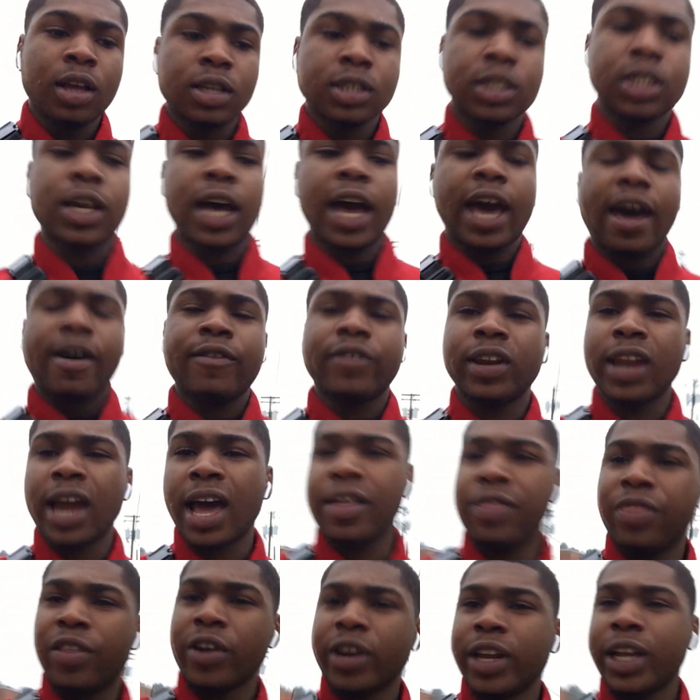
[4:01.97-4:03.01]
So I have a
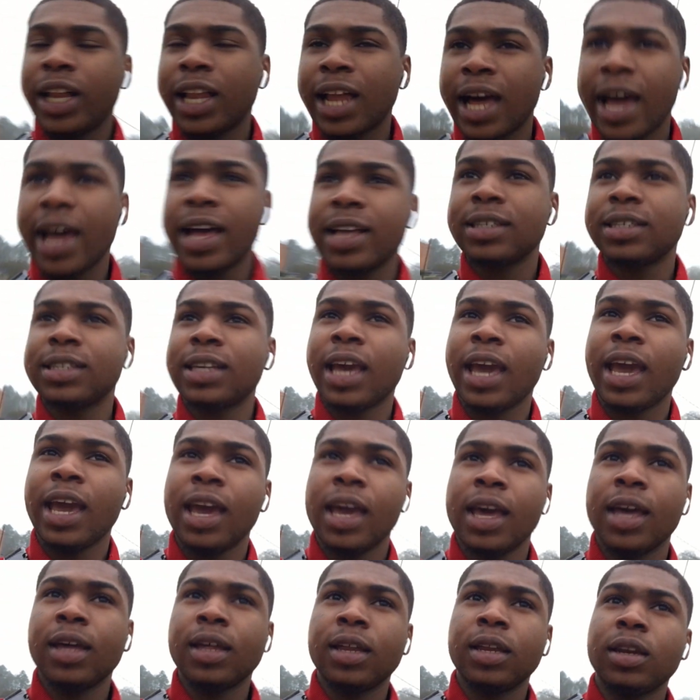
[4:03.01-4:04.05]
9:30 class
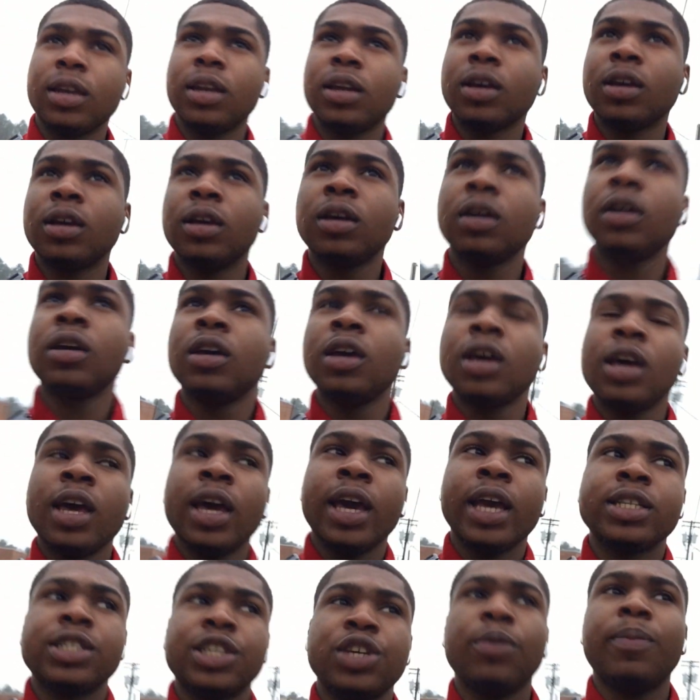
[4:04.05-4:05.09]
and
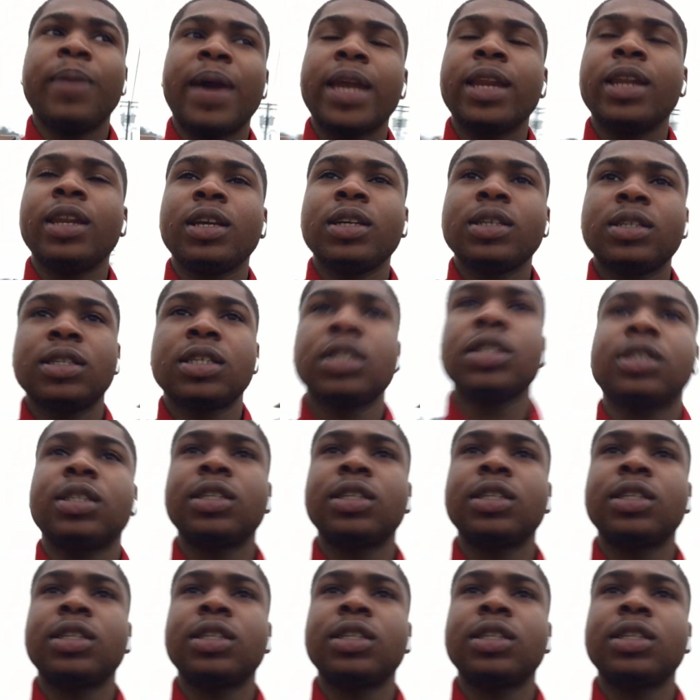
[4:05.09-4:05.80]
it's humanities.